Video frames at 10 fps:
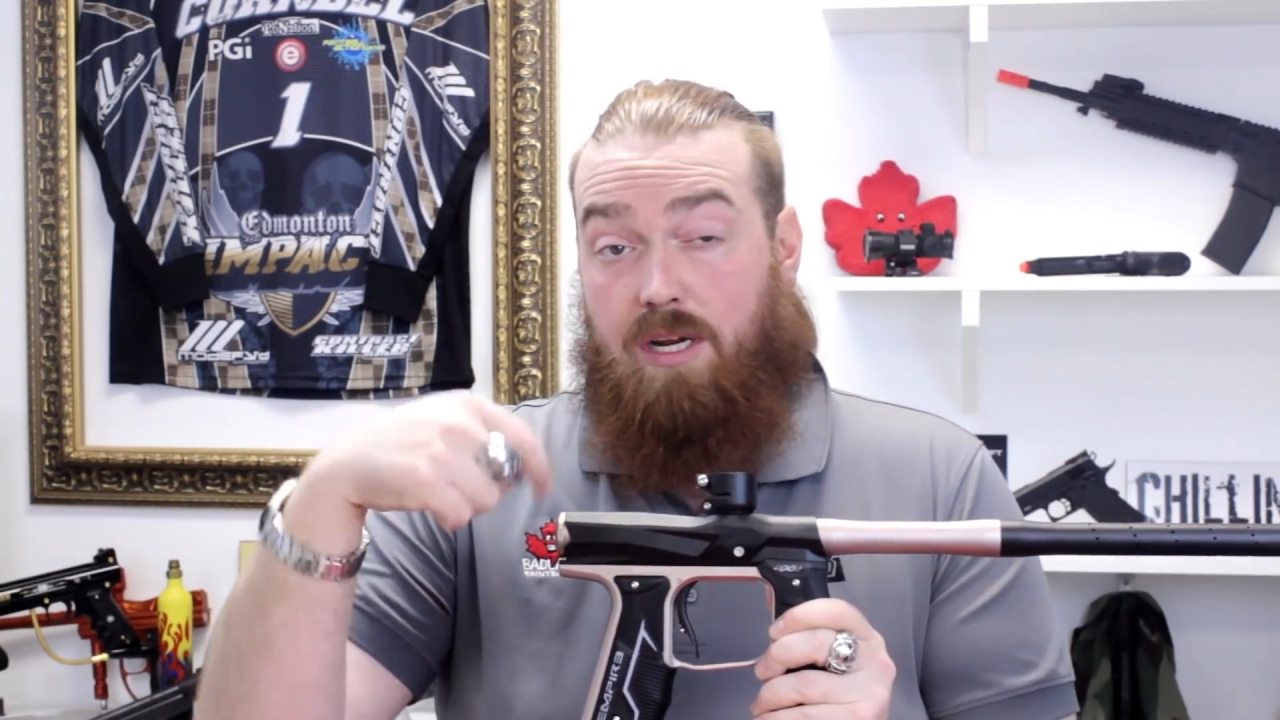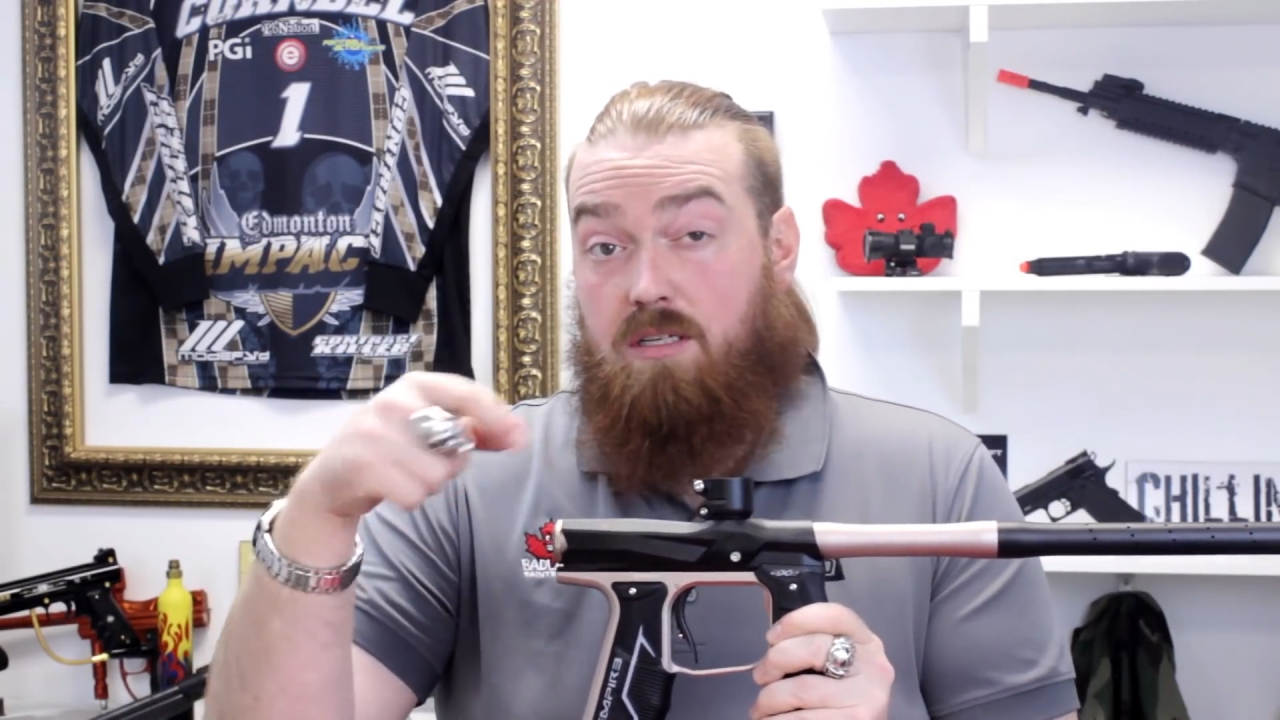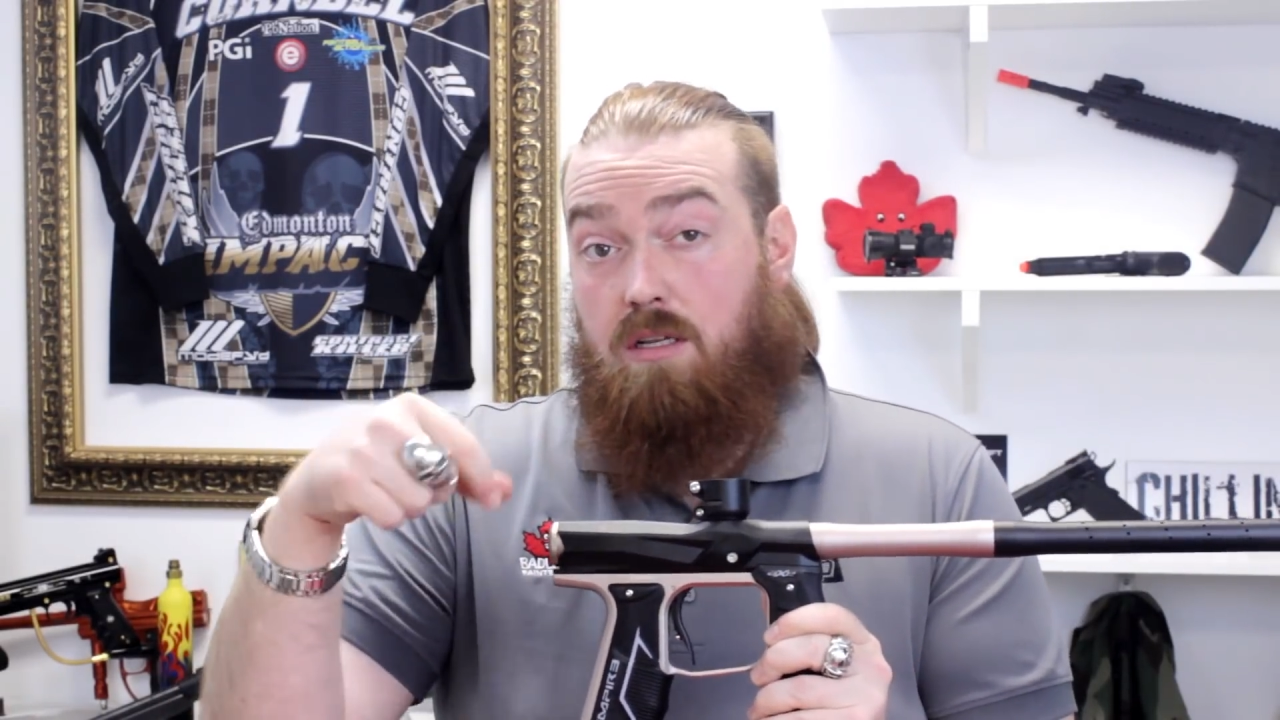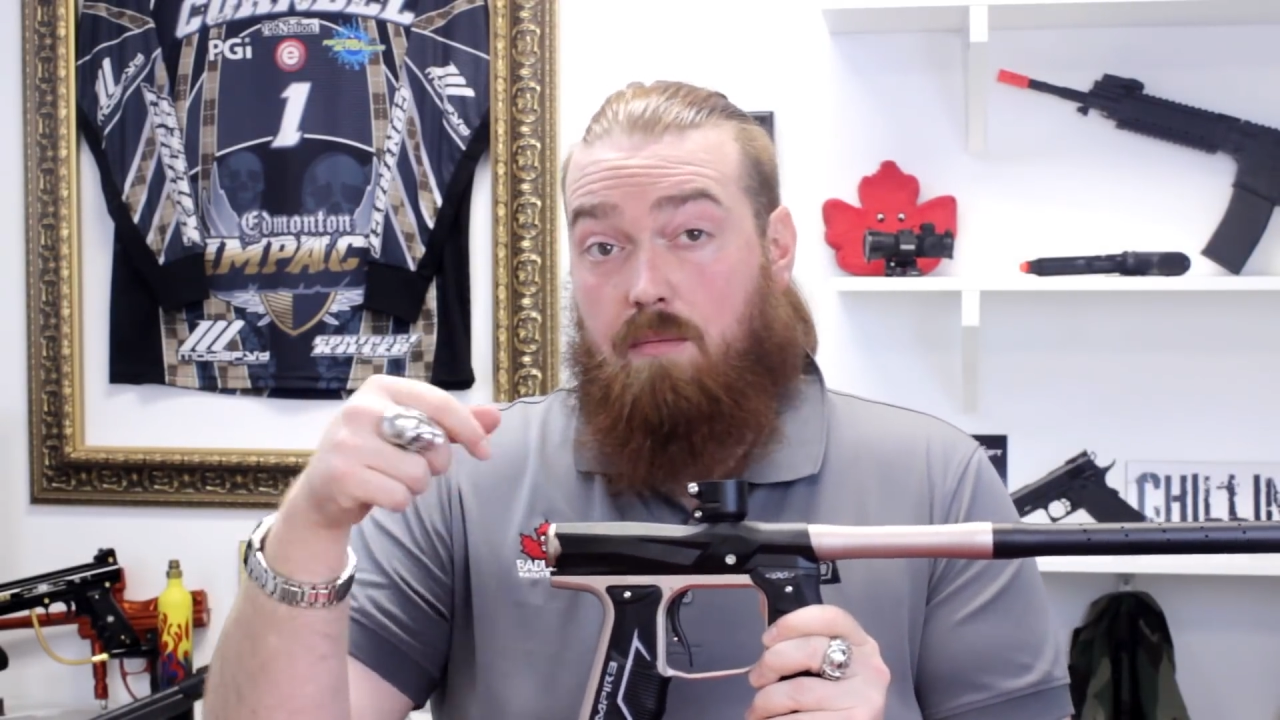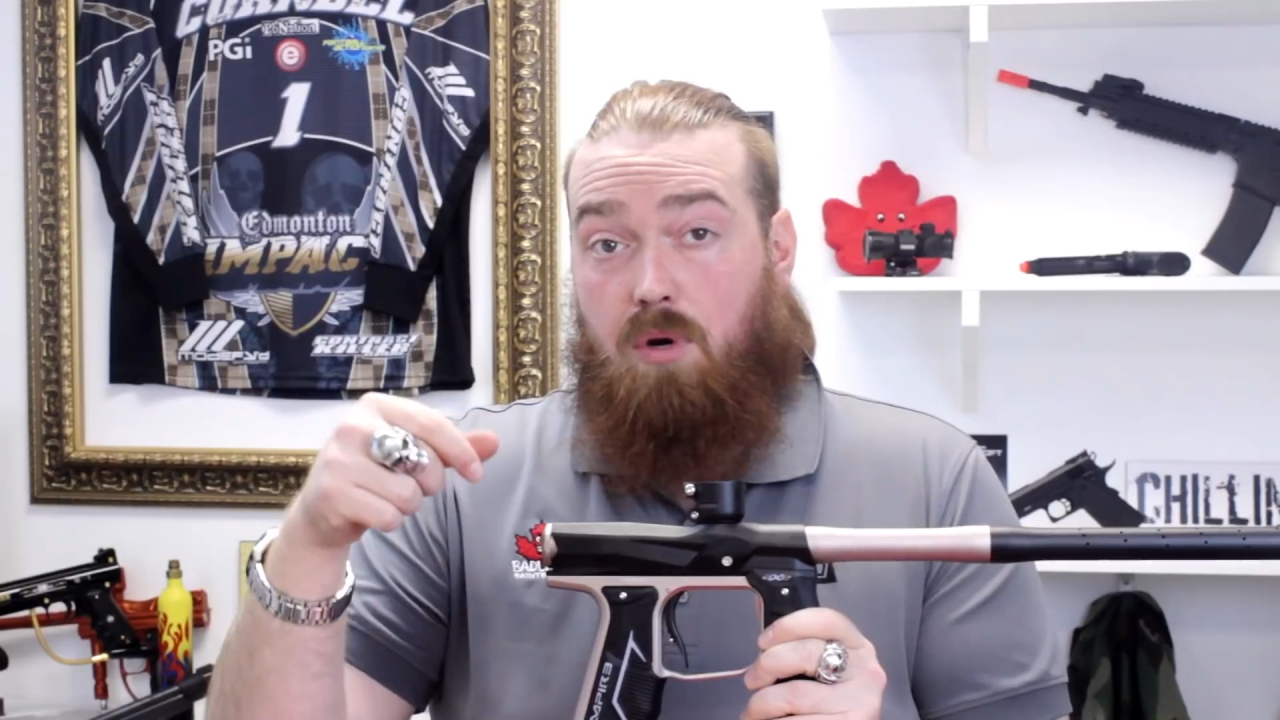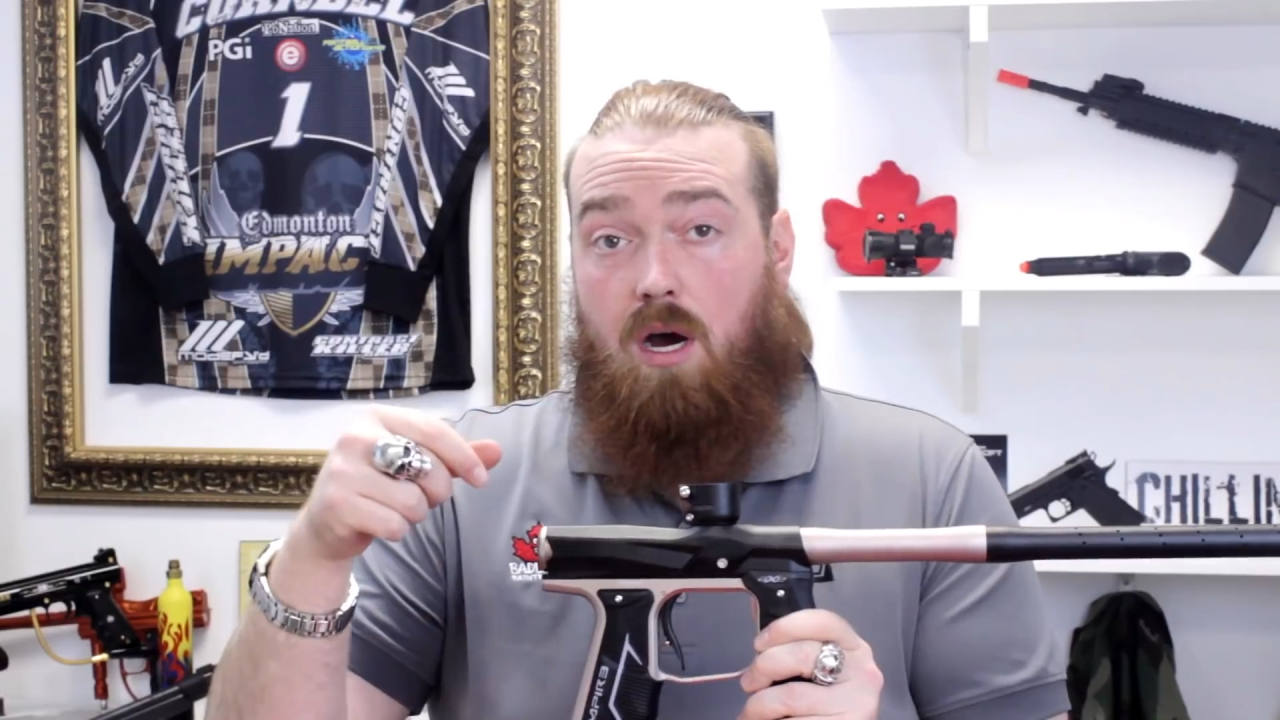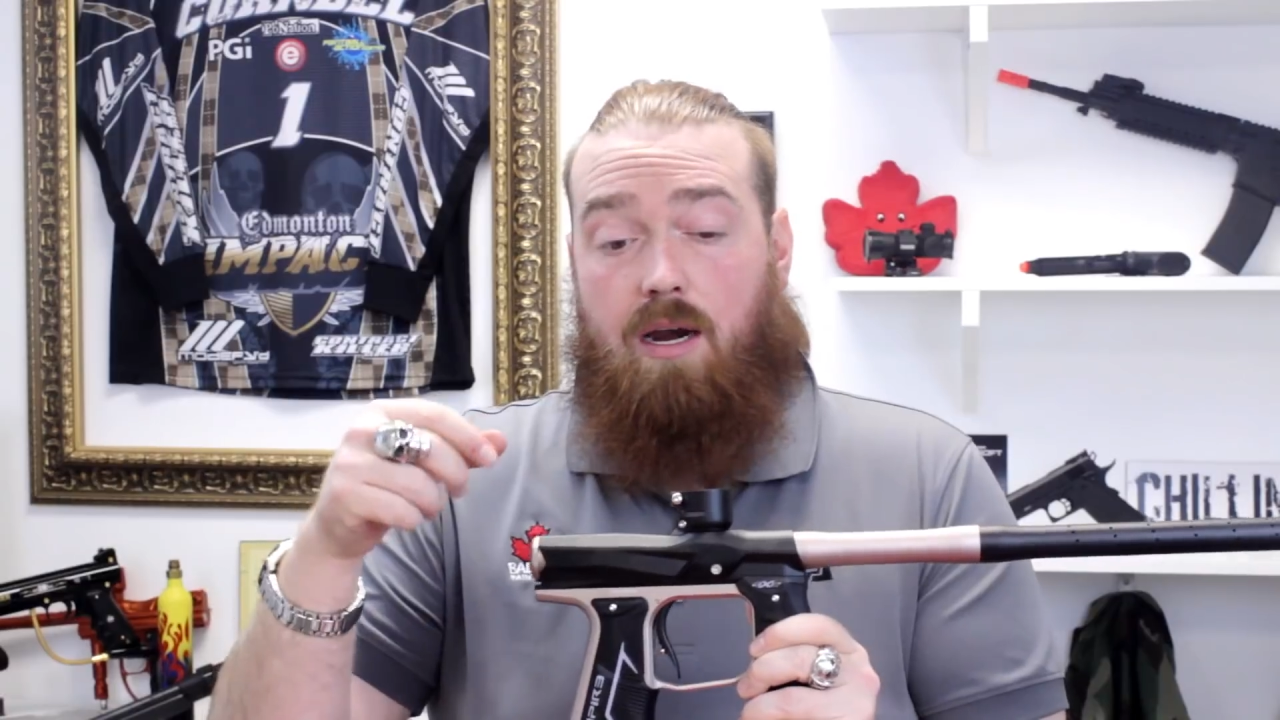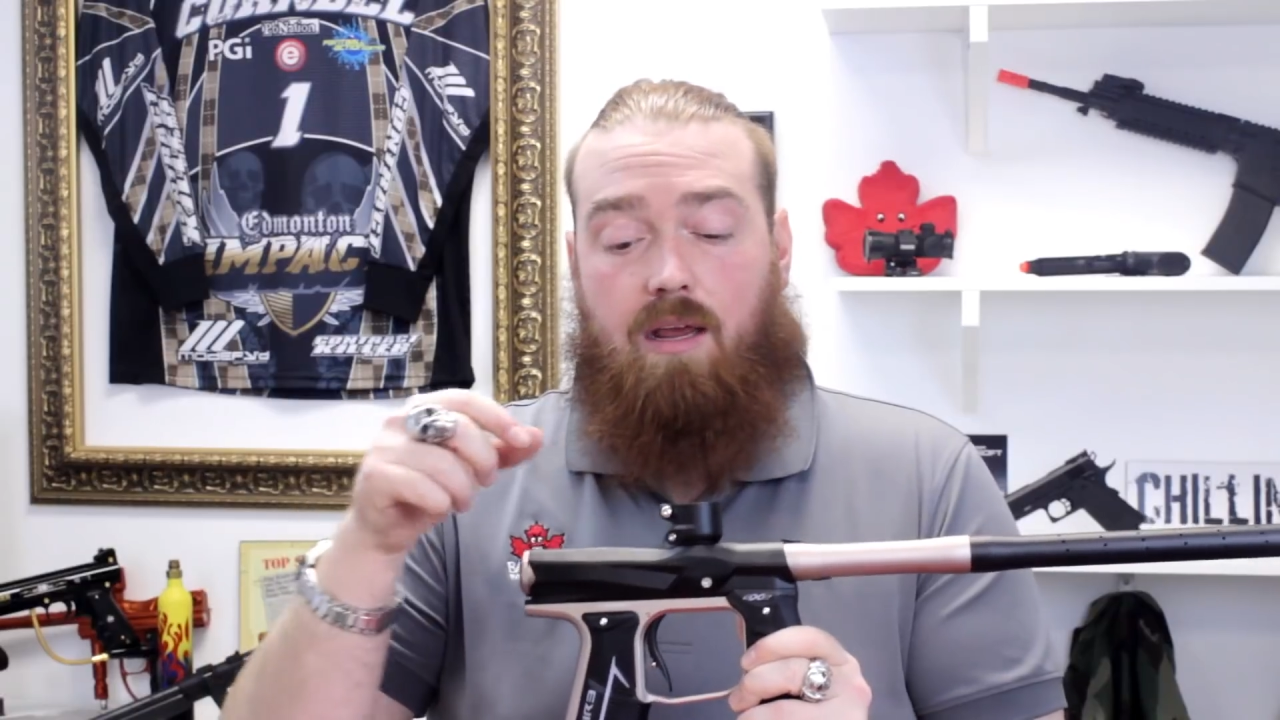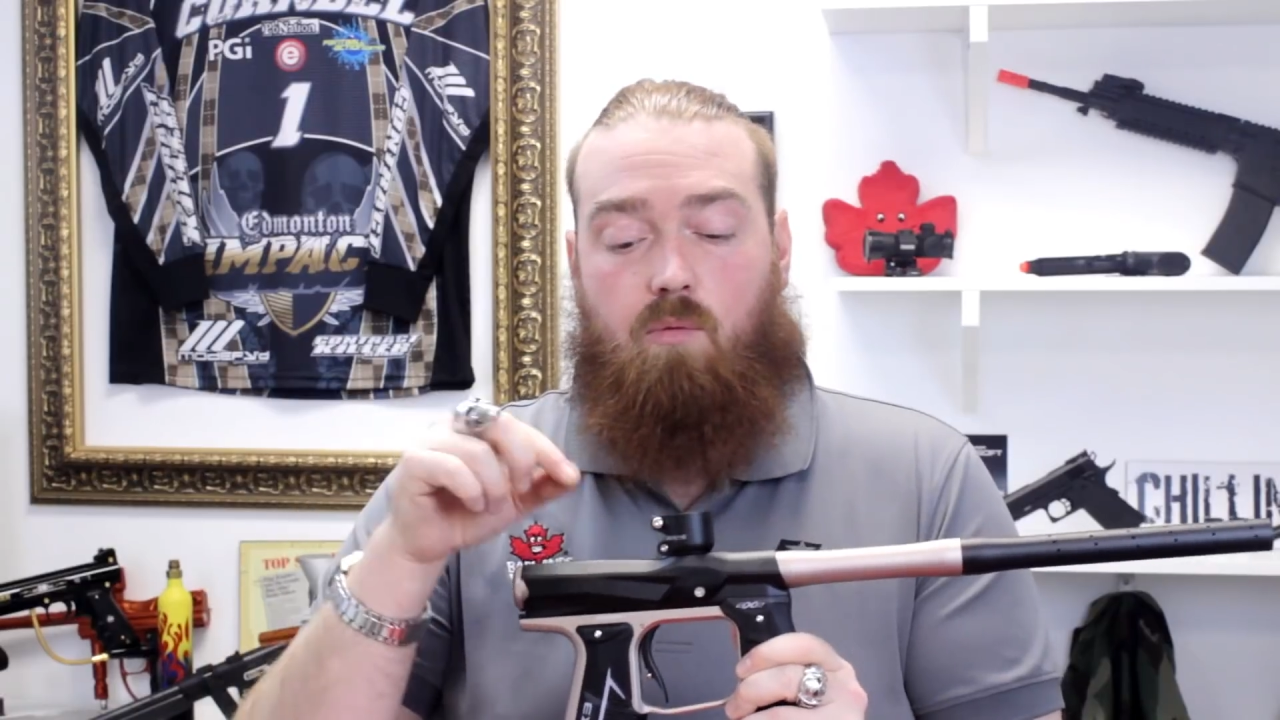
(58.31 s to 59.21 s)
into the body,